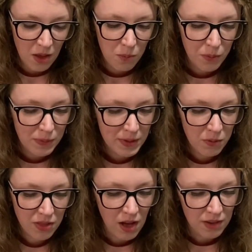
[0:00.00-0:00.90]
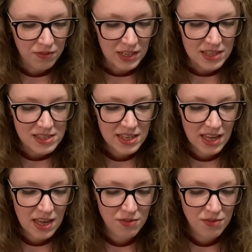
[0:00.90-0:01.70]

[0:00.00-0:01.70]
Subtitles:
Brimming with confidence, Kiki